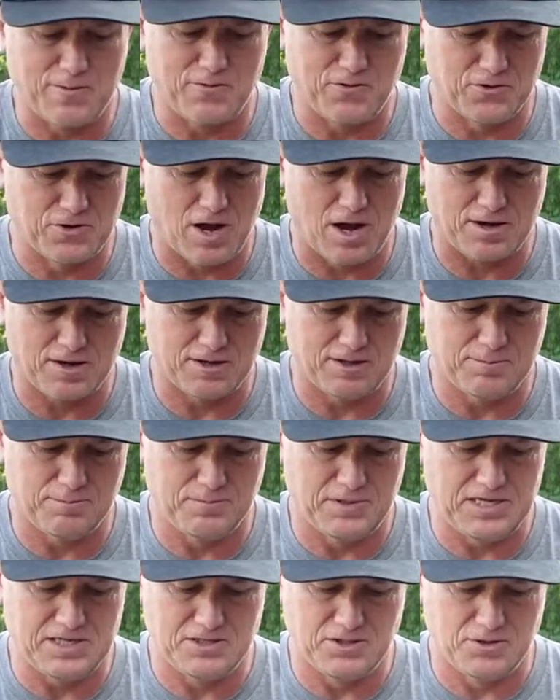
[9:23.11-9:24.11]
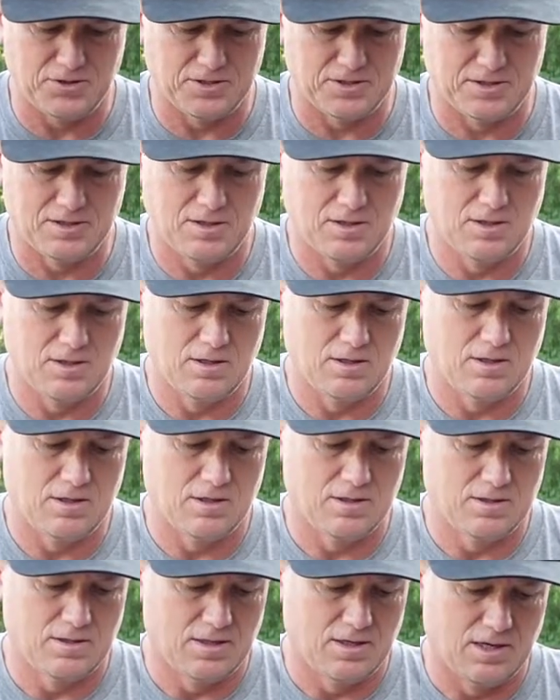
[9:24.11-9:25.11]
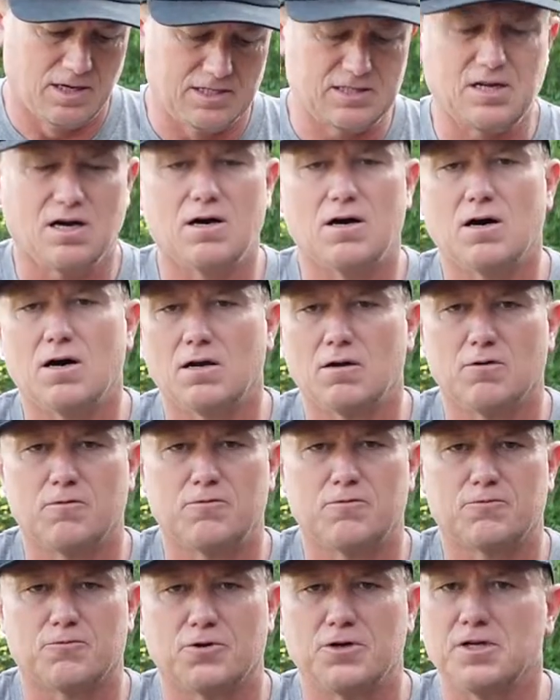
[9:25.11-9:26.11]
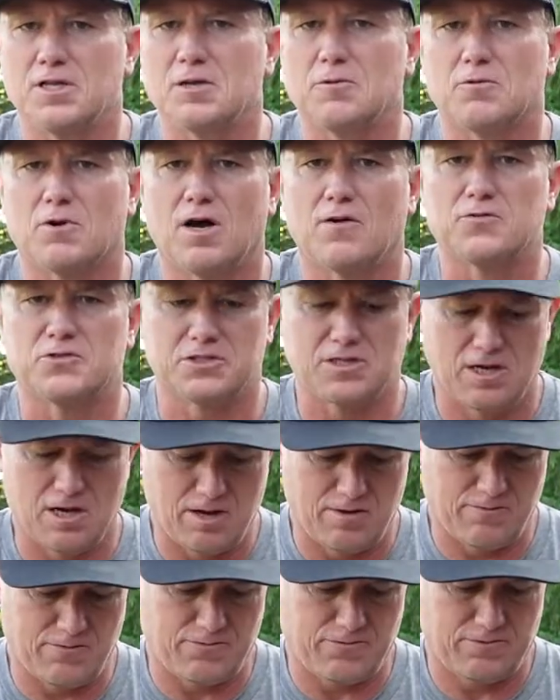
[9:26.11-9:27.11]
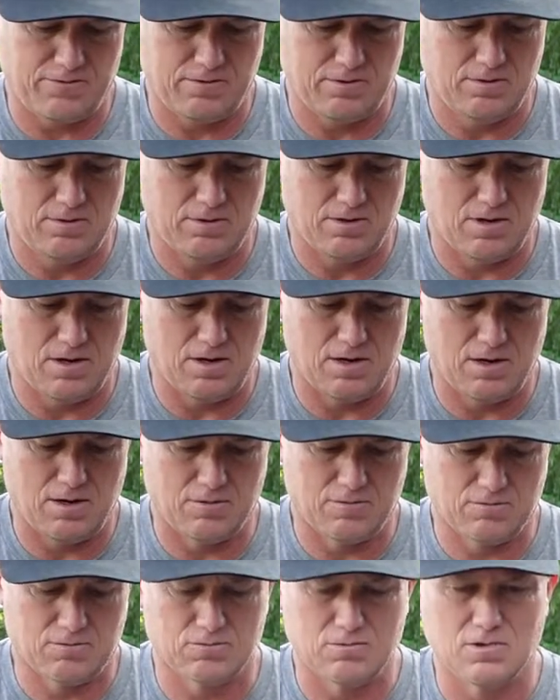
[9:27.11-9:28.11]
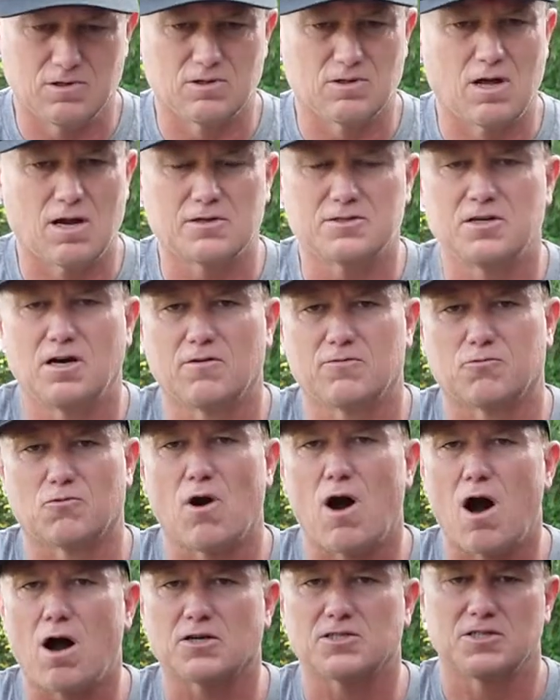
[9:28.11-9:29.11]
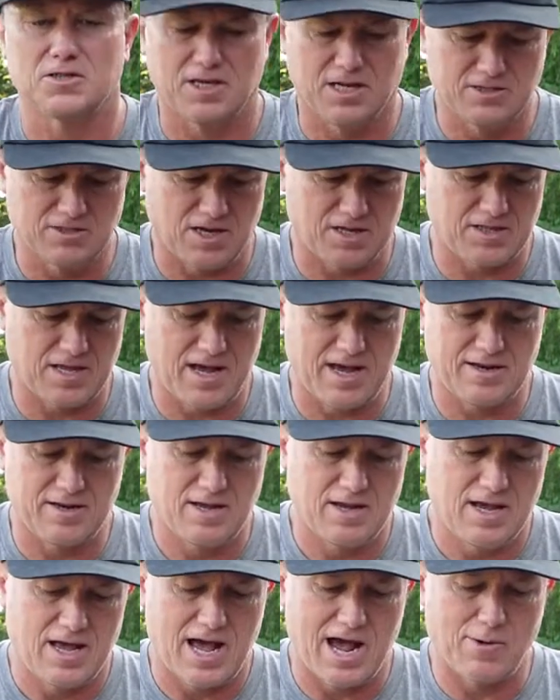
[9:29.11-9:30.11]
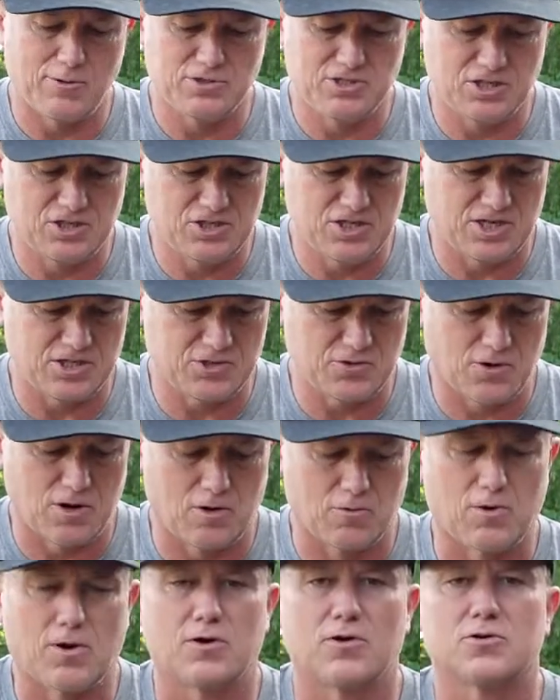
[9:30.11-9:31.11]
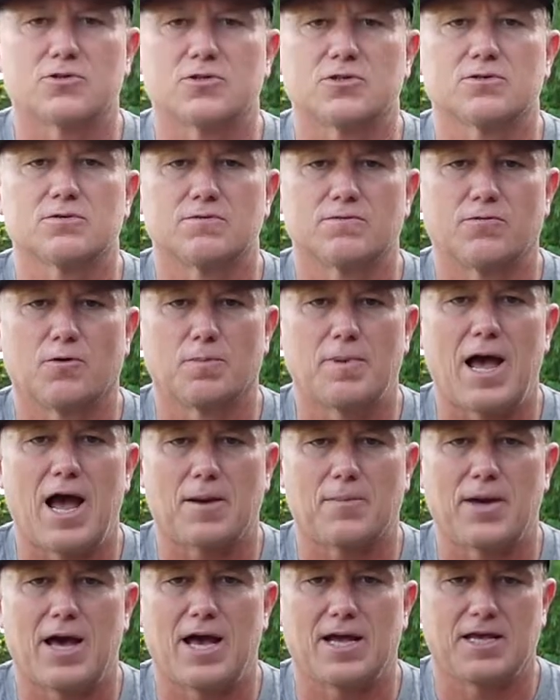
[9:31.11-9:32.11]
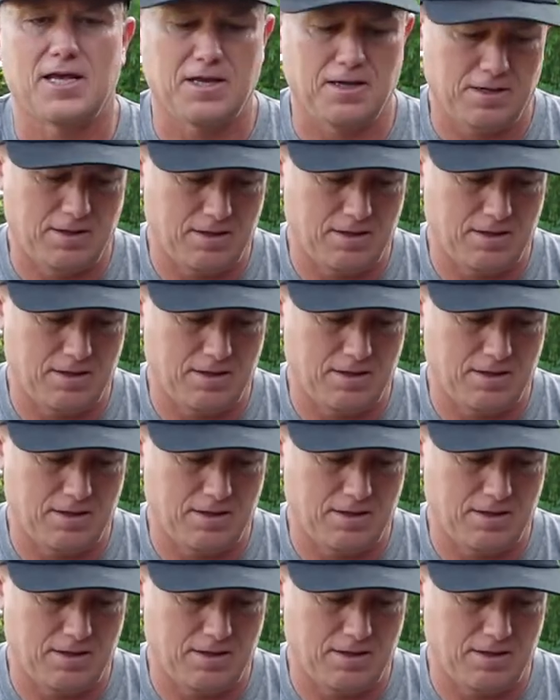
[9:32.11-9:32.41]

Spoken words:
If you're not going to be doing a ton of really rough stuff, a lot of tough rocks and things like that, I would suggest trail runners for backpacking.